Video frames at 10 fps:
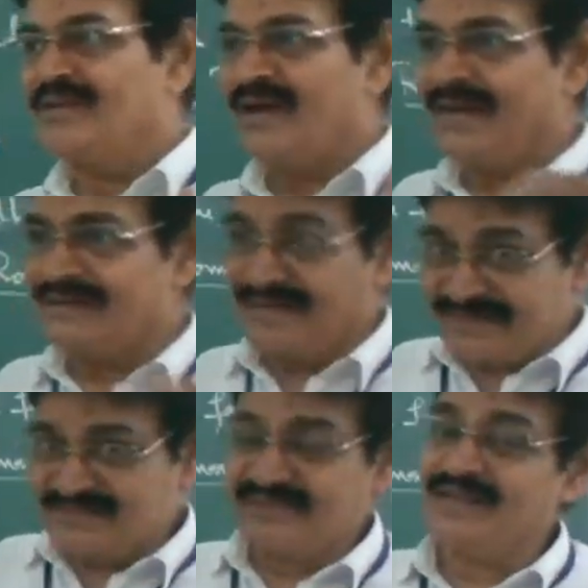and
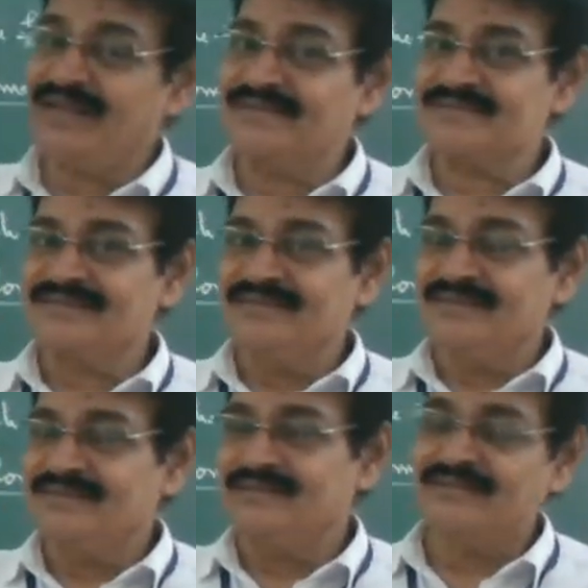as well as
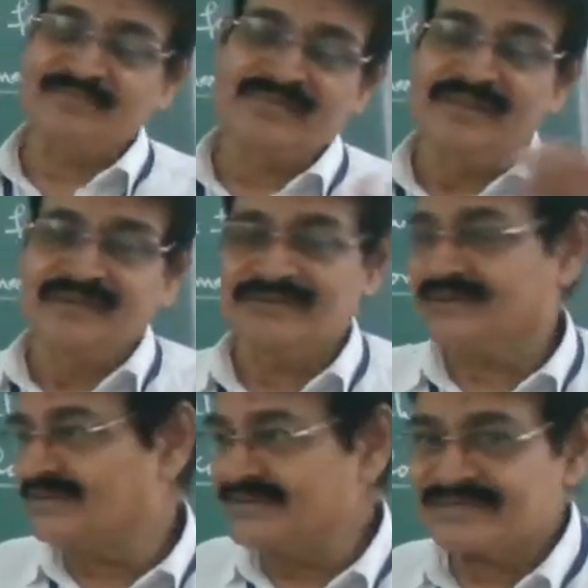
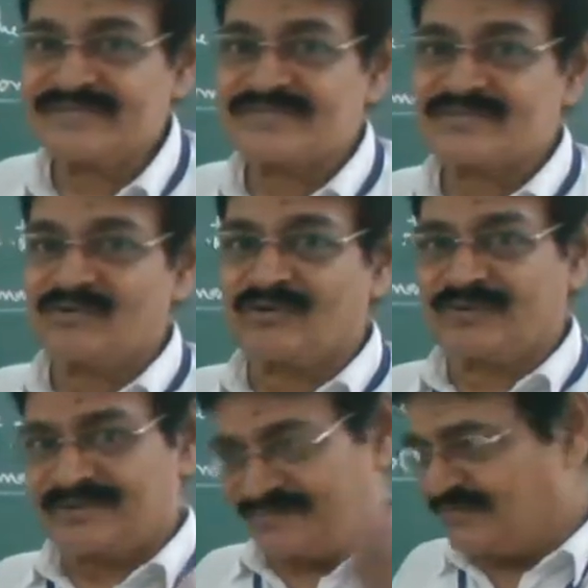the countries
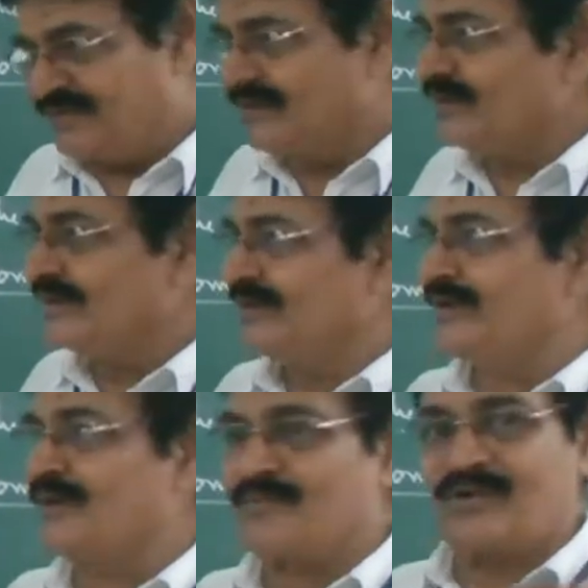over
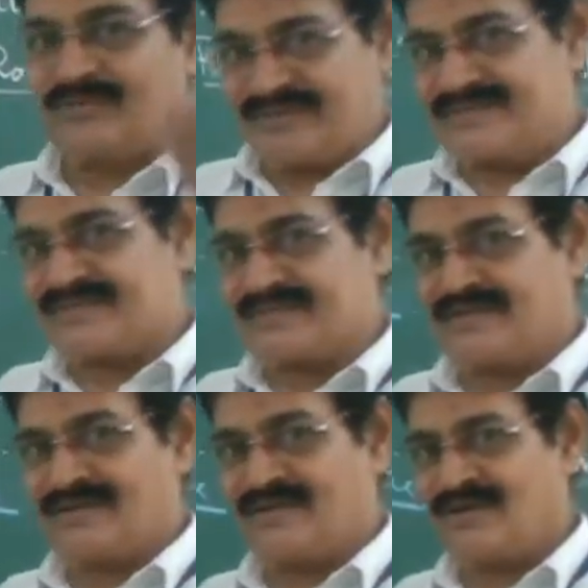upon
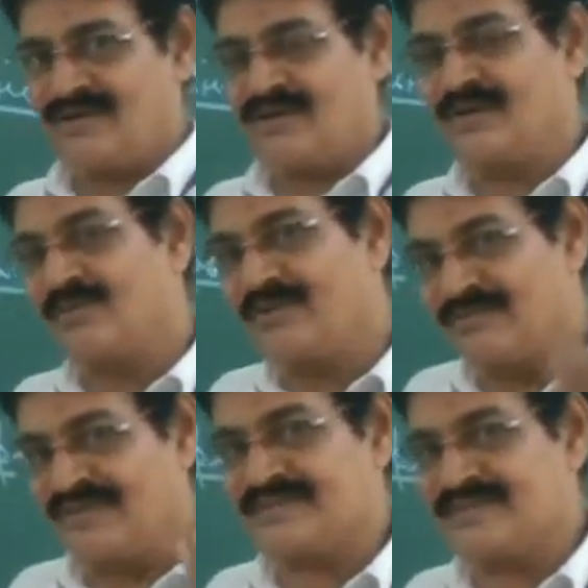
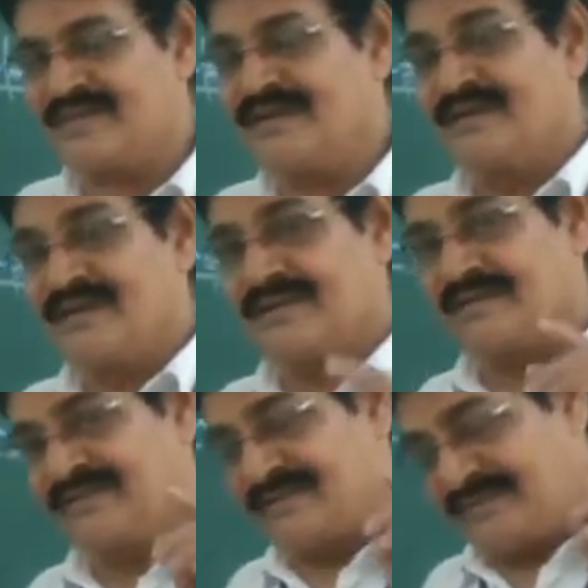which
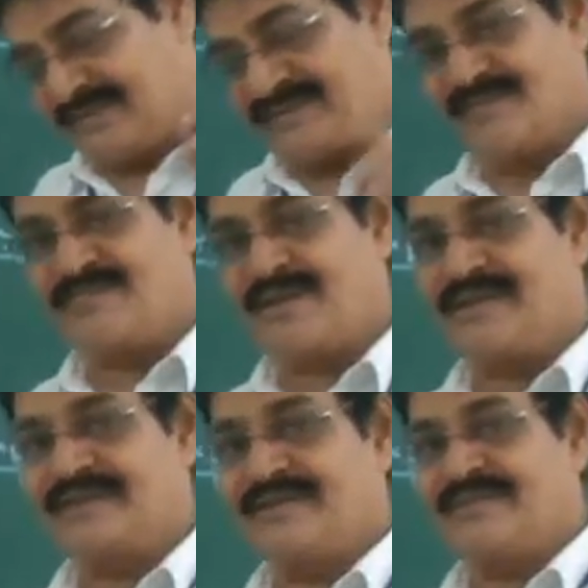this
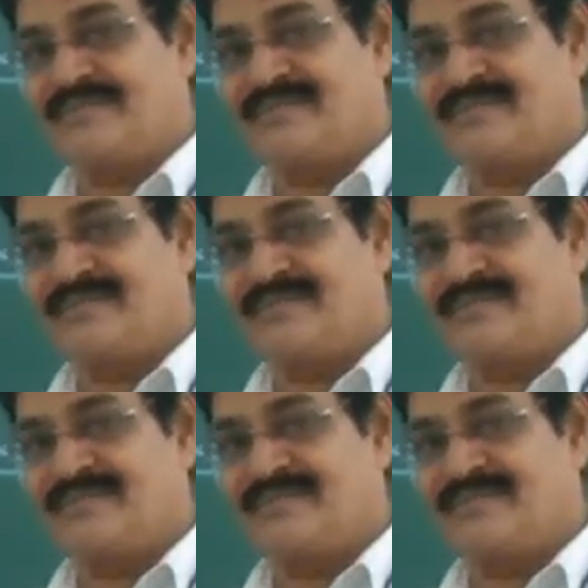empire